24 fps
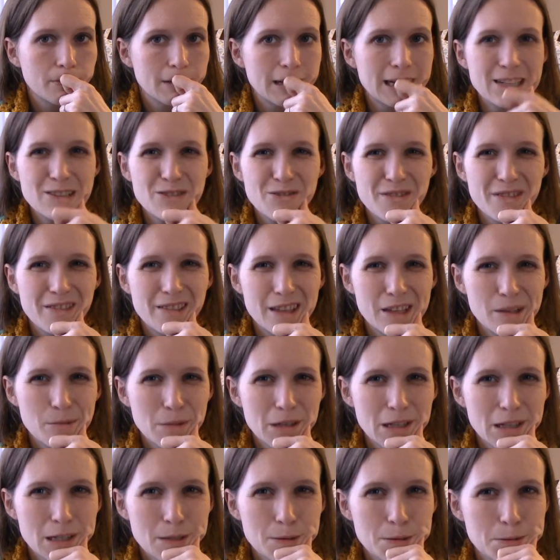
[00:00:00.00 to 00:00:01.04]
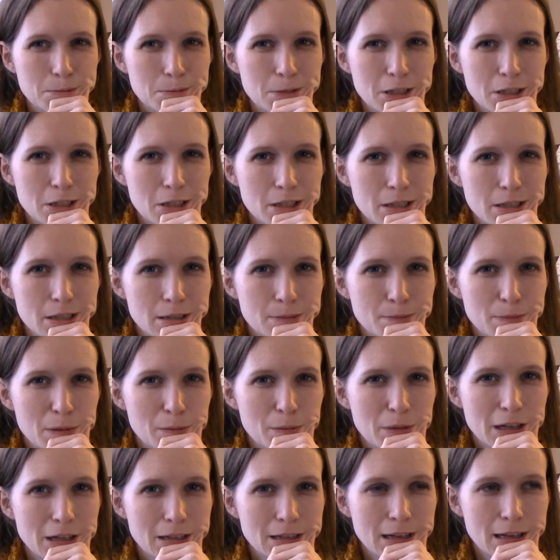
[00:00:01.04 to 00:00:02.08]
I don't think my husband watches my
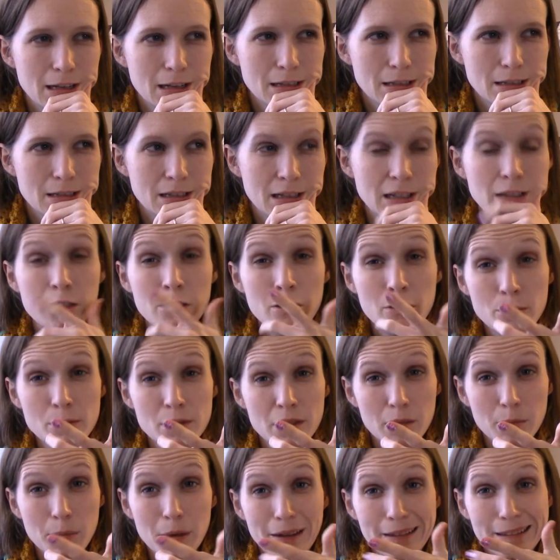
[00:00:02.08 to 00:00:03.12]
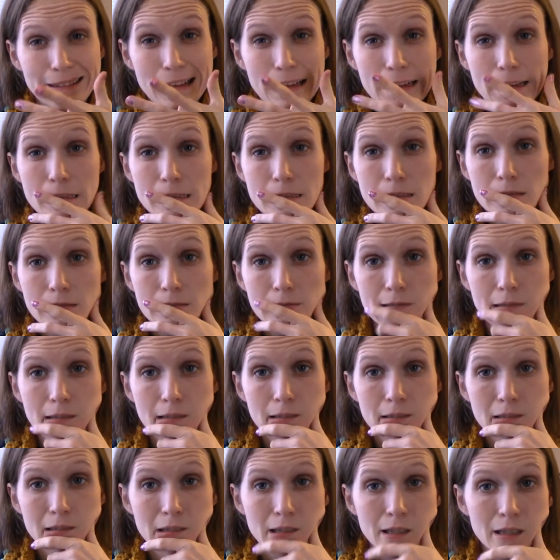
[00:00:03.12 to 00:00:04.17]
podcast. He knows I podcast.
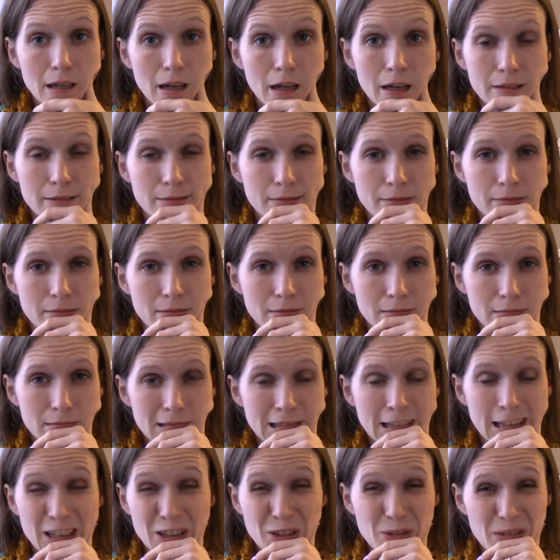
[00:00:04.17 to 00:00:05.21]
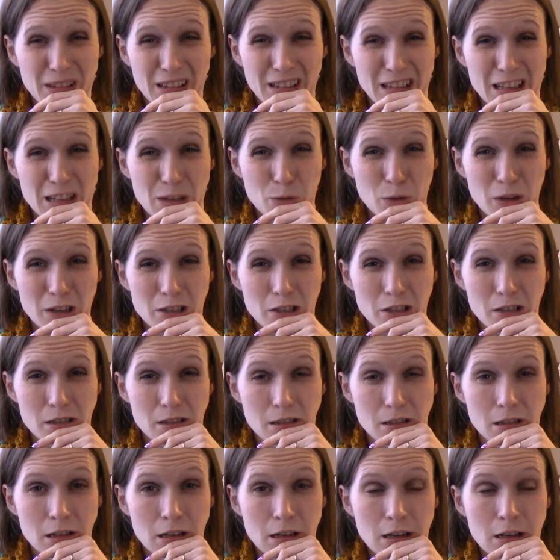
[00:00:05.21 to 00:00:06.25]
I don't think he
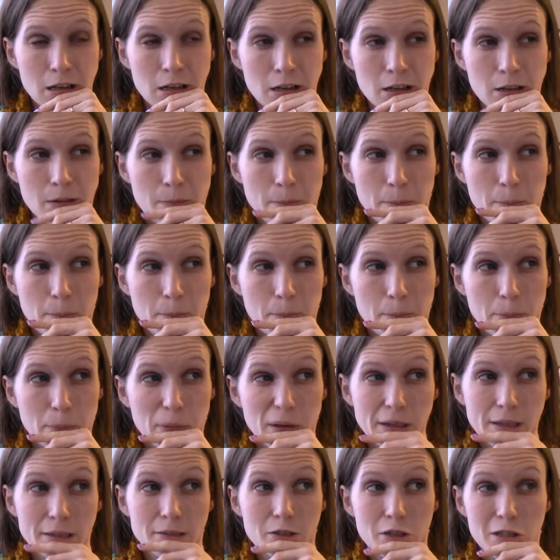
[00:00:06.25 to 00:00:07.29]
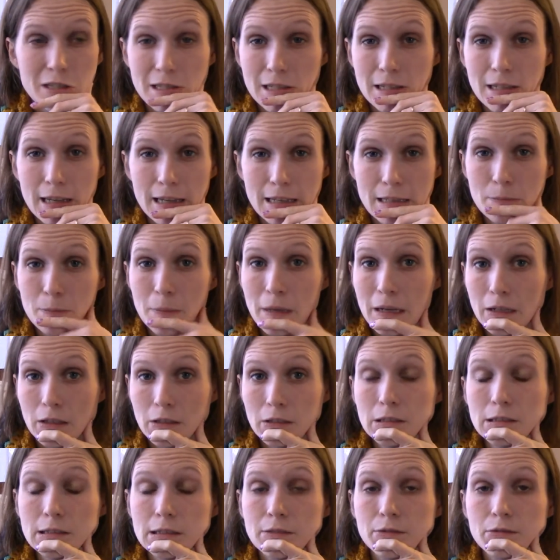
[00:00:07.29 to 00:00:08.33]
watches. But just in case,
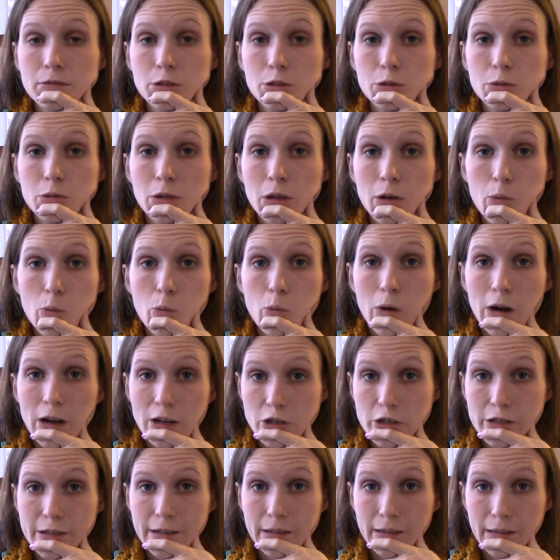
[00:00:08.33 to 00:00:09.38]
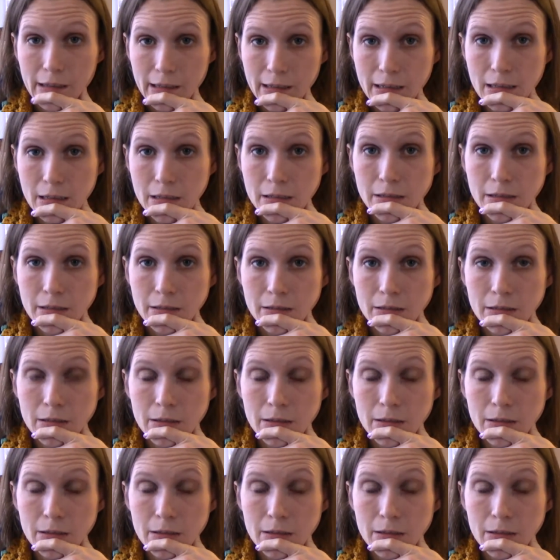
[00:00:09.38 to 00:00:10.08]
Michael, if you are watching this,